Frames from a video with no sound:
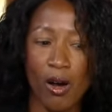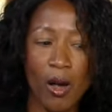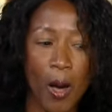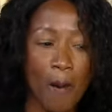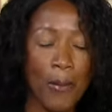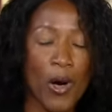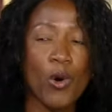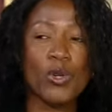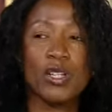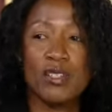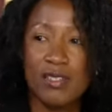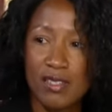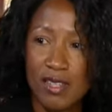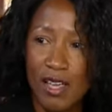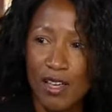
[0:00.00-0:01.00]
opponents
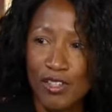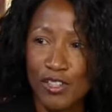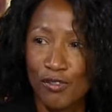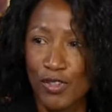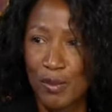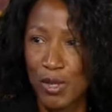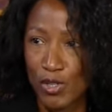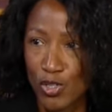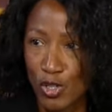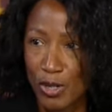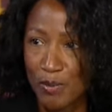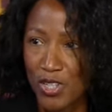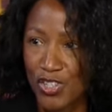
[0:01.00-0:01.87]
to female circumcision.